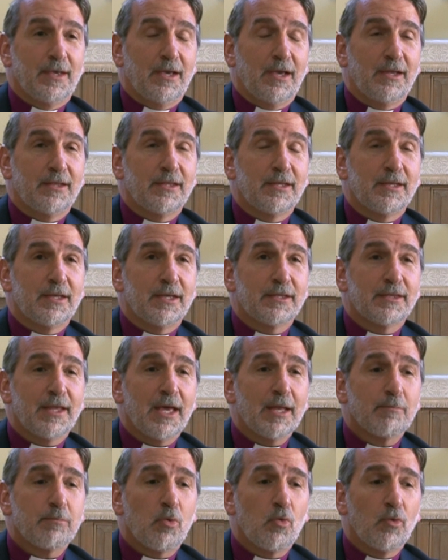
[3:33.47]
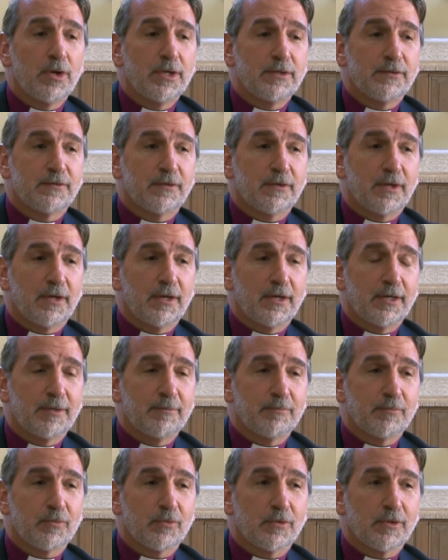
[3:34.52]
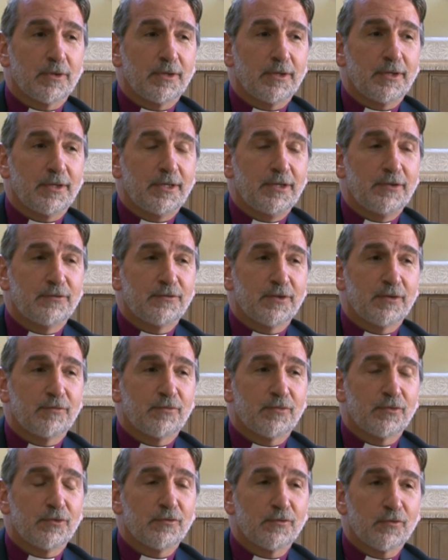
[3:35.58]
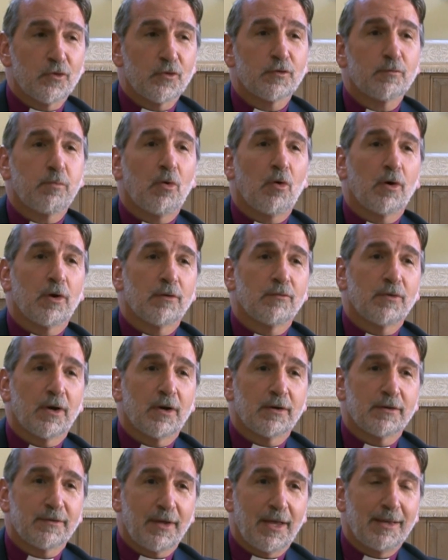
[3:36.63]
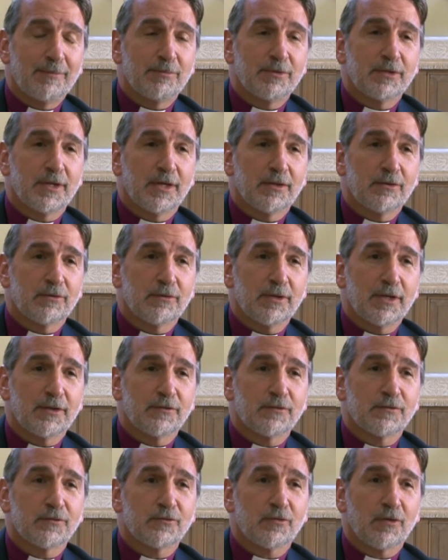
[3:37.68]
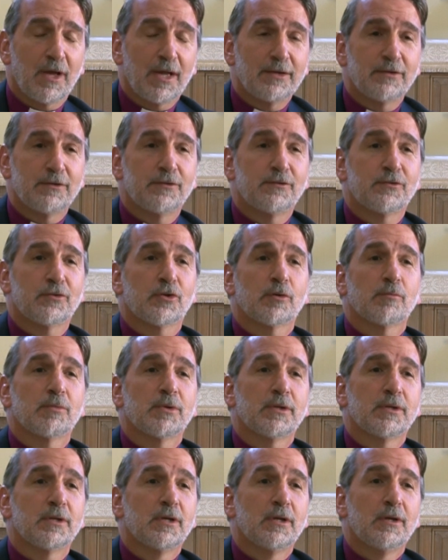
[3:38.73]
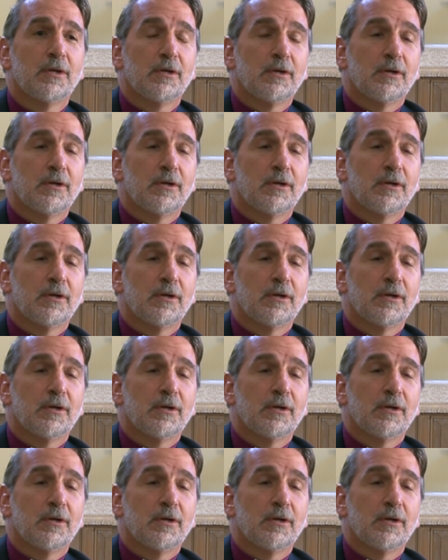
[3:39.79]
And then at that point, he said, for the first part of our time together, let's try to determine